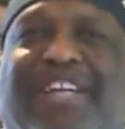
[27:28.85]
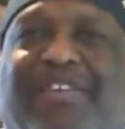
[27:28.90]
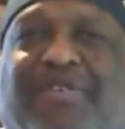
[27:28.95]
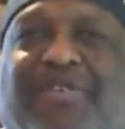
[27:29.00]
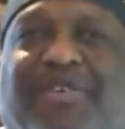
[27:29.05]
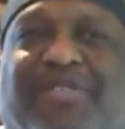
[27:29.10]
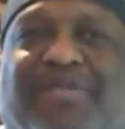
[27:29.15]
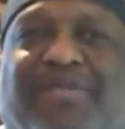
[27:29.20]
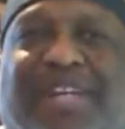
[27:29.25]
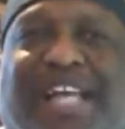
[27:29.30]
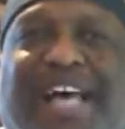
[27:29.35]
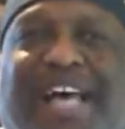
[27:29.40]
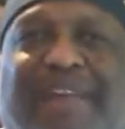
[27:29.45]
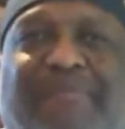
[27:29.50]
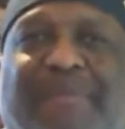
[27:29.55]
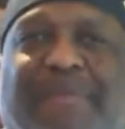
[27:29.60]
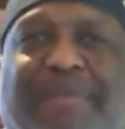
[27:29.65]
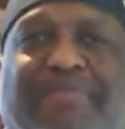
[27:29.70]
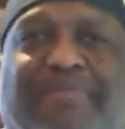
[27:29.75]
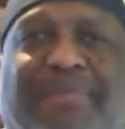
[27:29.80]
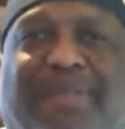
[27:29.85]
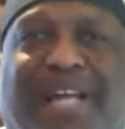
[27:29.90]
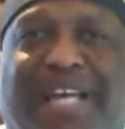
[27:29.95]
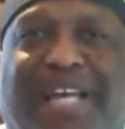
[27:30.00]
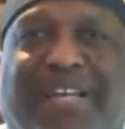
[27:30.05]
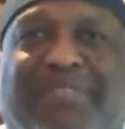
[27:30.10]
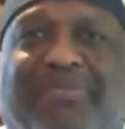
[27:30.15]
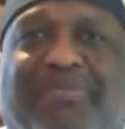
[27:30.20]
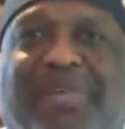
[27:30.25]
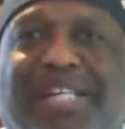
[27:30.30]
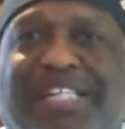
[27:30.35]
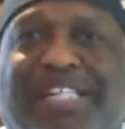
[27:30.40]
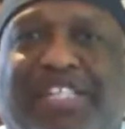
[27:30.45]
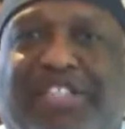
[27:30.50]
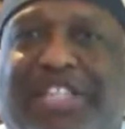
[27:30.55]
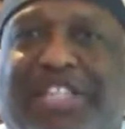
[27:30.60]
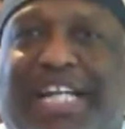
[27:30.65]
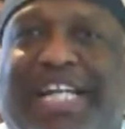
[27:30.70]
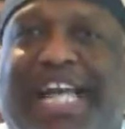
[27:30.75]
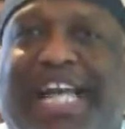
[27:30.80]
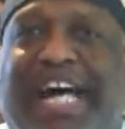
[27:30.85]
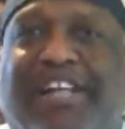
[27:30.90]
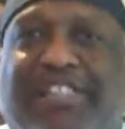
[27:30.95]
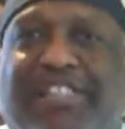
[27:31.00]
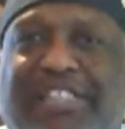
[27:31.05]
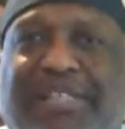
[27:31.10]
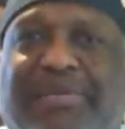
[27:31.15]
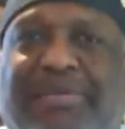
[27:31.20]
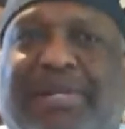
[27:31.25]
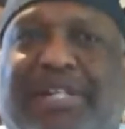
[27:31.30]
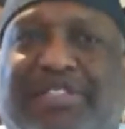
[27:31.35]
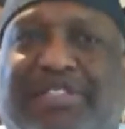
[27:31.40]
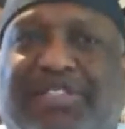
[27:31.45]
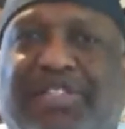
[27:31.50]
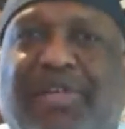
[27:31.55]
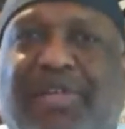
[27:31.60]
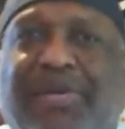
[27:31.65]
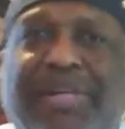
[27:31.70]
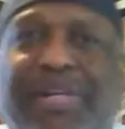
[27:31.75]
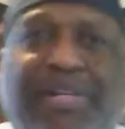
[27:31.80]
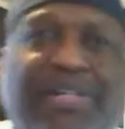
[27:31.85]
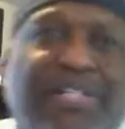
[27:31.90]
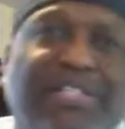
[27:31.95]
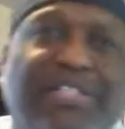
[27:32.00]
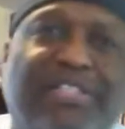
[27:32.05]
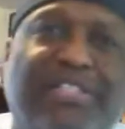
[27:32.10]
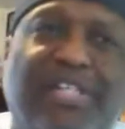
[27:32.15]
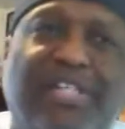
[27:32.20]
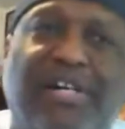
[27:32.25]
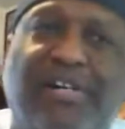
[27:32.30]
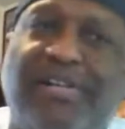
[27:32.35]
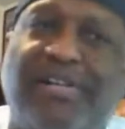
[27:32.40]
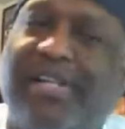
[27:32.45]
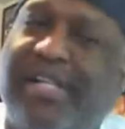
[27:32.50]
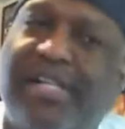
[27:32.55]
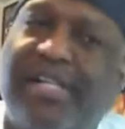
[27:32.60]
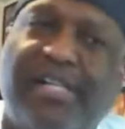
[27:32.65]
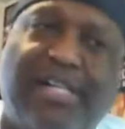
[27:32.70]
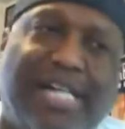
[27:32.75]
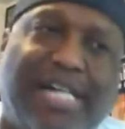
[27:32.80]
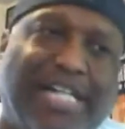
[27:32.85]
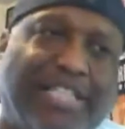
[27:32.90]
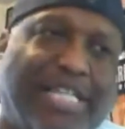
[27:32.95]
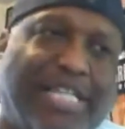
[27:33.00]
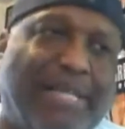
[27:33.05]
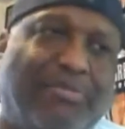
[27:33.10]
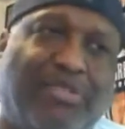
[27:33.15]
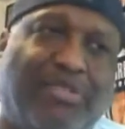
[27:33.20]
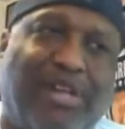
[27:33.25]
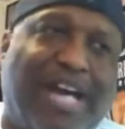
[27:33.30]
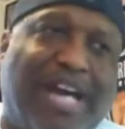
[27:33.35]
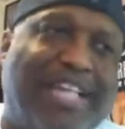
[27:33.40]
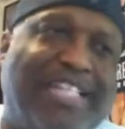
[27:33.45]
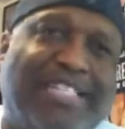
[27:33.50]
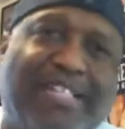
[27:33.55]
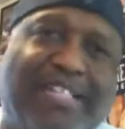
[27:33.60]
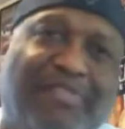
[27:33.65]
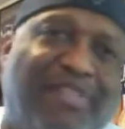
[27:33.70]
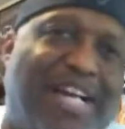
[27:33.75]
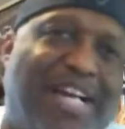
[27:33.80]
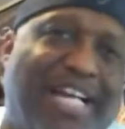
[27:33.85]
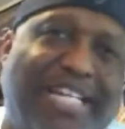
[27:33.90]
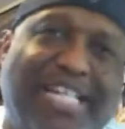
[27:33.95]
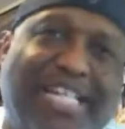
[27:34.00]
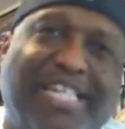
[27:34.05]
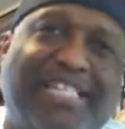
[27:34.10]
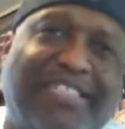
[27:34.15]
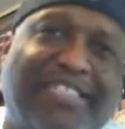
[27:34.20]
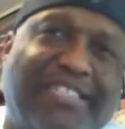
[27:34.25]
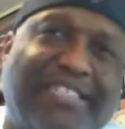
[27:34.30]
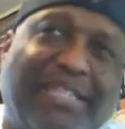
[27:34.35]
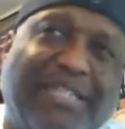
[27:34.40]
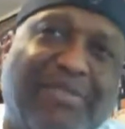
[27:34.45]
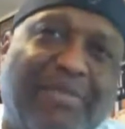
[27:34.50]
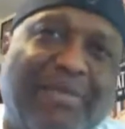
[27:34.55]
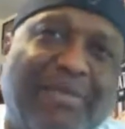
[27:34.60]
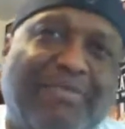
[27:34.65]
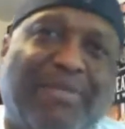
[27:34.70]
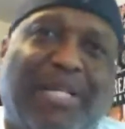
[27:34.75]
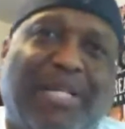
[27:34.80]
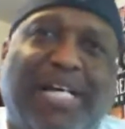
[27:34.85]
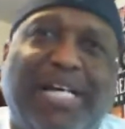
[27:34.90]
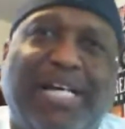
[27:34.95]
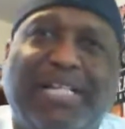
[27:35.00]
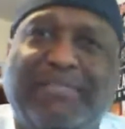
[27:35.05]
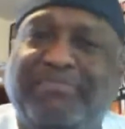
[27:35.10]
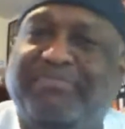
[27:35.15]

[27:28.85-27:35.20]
You always want to have people like wanting to check out, see what else is going on. So I just keep trying these different ideas and see what people like.